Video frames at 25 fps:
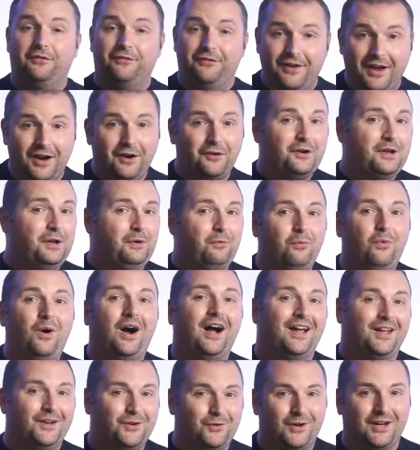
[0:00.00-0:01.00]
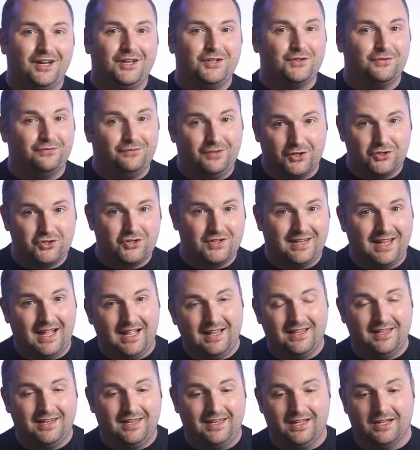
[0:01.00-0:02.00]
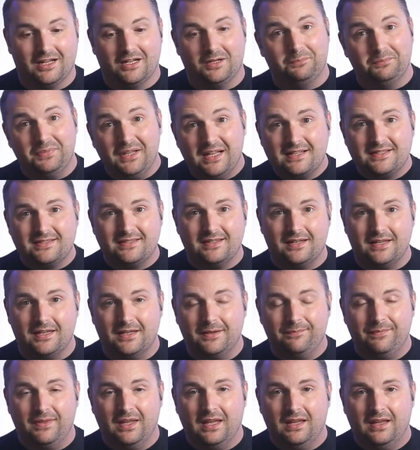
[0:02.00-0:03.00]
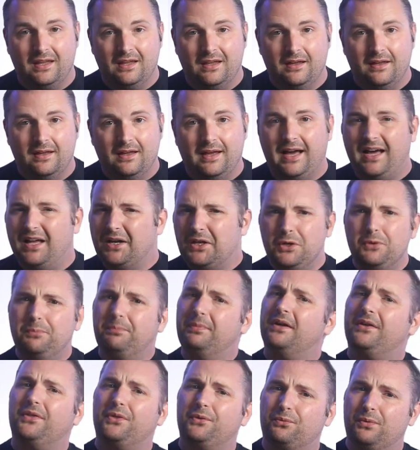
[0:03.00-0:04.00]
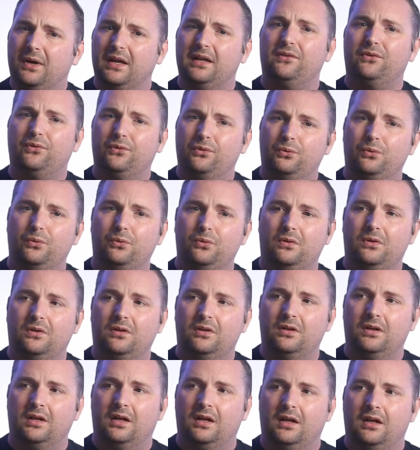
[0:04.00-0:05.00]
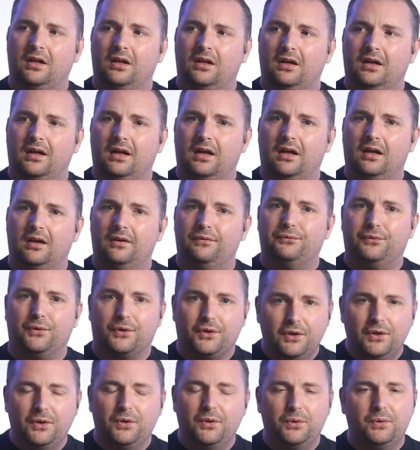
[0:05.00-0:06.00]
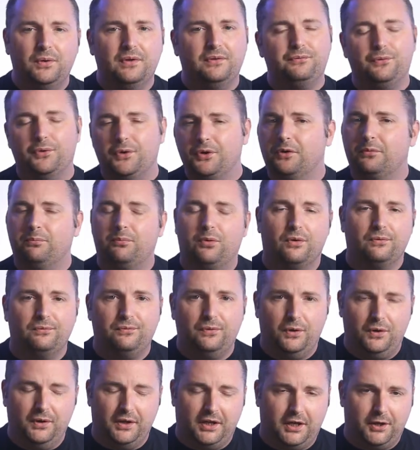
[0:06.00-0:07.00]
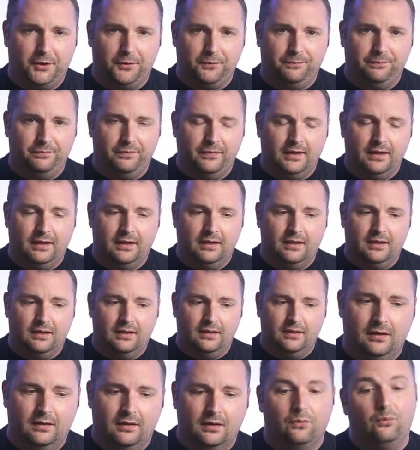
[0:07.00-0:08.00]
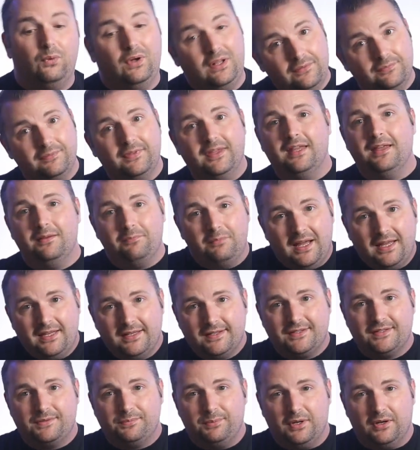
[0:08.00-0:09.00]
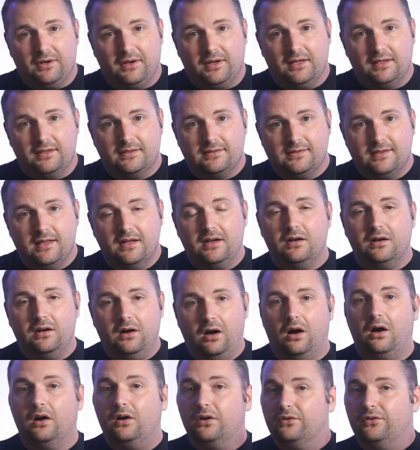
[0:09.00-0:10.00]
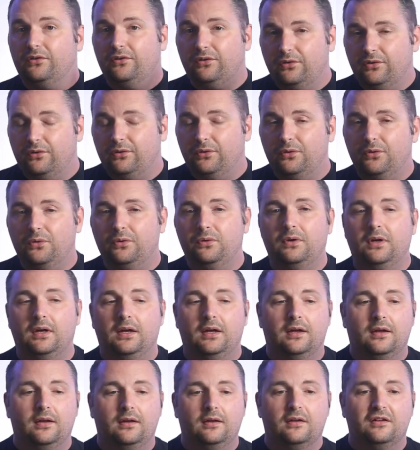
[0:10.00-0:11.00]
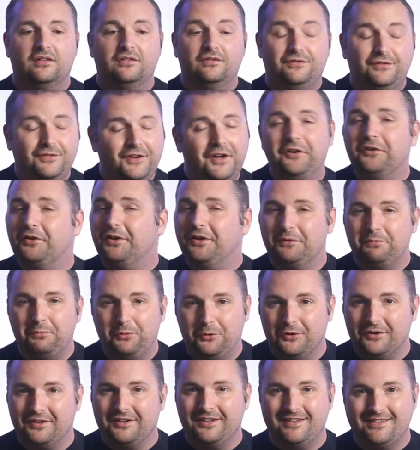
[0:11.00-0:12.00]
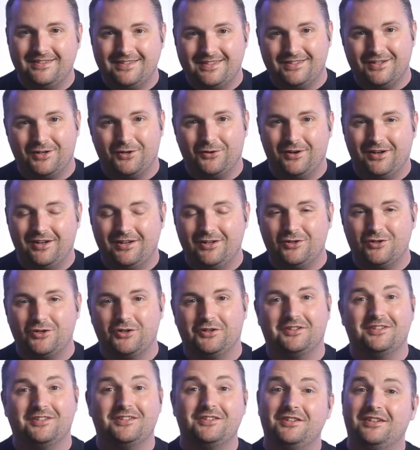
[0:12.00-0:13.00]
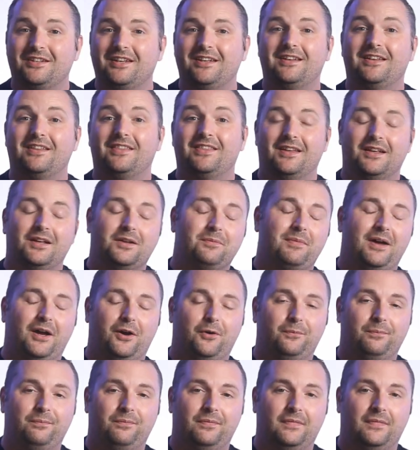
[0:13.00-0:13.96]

very wide range of functionality and complexity, how do you pick the right tool uh, for you and for your portfolio? Well, in my experience, there are two very important considerations you need to think about.